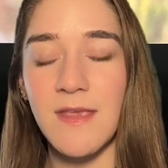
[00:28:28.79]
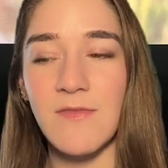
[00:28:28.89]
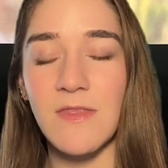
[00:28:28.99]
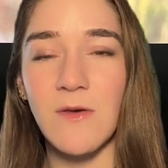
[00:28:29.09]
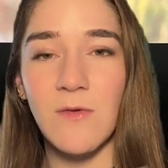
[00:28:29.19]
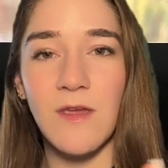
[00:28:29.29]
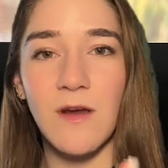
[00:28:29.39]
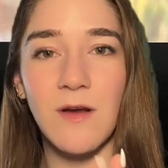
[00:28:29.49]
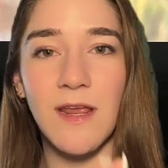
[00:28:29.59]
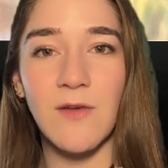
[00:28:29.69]
even though
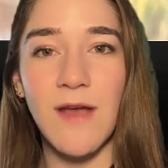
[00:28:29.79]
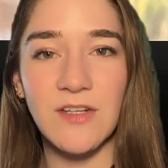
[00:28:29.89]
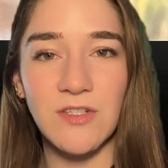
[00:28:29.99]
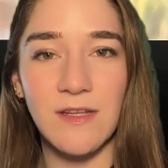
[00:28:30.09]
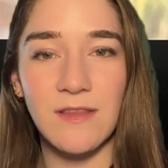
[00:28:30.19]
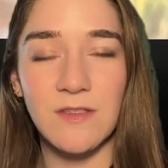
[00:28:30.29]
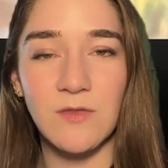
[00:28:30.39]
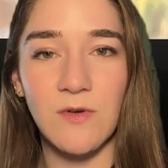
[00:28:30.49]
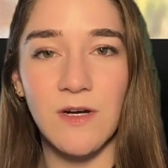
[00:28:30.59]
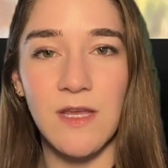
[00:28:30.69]
their interaction in the
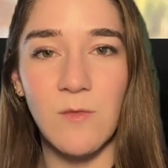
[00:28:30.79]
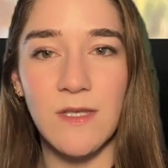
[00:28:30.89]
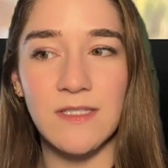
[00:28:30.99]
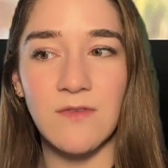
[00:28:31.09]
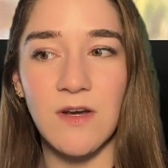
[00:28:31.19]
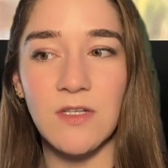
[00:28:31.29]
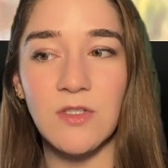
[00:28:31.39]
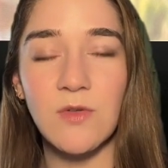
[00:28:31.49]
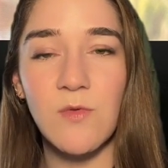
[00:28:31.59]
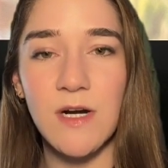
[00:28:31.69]
story was very
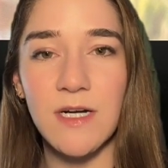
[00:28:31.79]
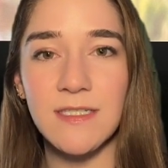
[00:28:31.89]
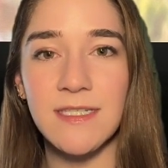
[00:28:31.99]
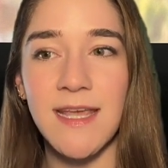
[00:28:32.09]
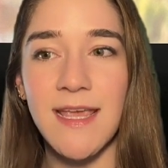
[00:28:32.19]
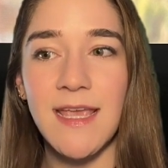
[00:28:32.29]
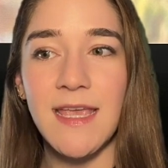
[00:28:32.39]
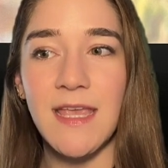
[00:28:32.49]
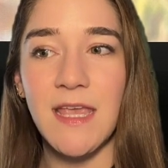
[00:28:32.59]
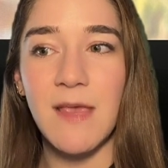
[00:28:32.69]
short,
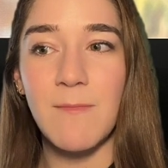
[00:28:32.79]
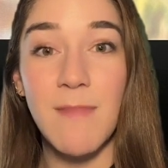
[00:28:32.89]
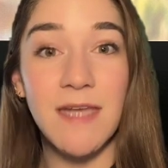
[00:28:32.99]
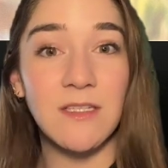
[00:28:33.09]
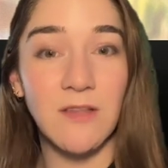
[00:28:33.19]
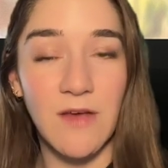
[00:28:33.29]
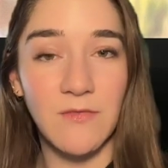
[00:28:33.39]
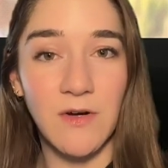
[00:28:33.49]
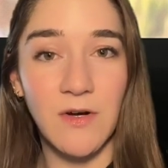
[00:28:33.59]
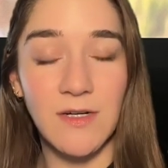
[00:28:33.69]
it meant a lot
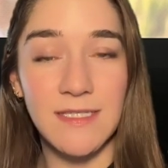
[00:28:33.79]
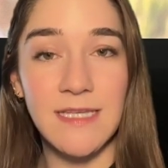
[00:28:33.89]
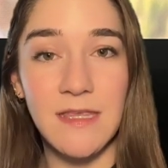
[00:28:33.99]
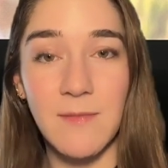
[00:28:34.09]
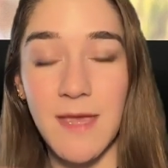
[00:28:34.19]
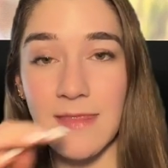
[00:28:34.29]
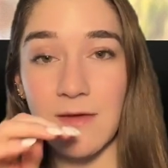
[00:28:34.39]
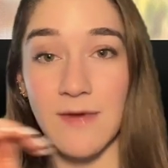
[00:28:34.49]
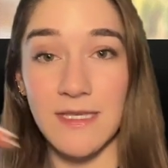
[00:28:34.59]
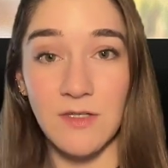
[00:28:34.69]
for her to see the man that
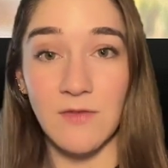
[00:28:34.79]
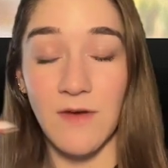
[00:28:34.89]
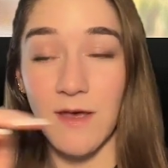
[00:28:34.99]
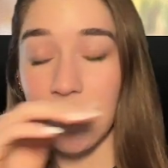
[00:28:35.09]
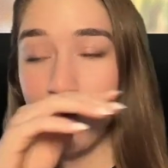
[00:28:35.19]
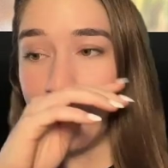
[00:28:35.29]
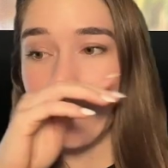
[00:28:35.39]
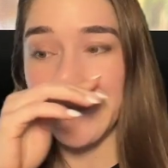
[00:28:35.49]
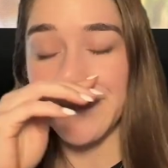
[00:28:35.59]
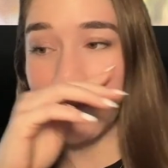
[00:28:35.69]
raised her father.
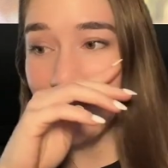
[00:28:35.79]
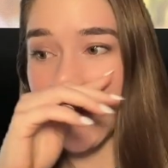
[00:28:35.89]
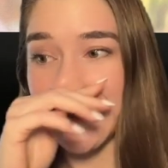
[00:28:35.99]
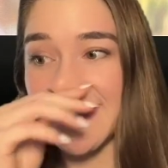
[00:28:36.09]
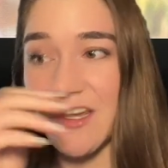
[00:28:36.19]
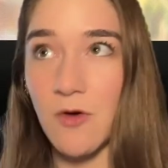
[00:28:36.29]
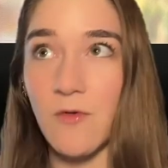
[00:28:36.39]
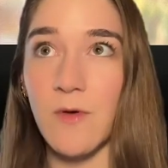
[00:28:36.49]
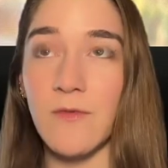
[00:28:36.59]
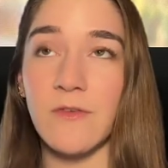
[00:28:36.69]
And
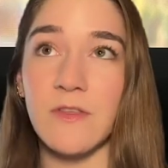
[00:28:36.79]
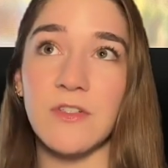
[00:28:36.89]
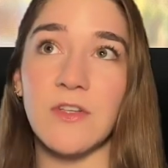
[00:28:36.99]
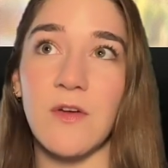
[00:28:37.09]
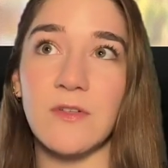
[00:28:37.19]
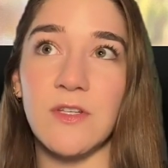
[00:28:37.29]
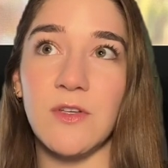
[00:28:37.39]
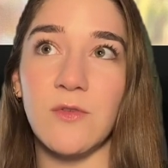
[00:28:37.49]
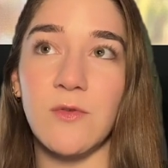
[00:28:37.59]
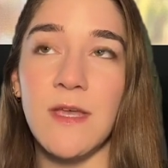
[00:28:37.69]
so for the show
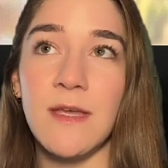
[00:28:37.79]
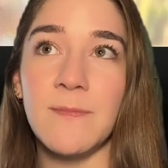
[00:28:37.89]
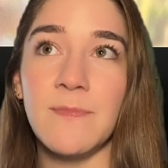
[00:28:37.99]
to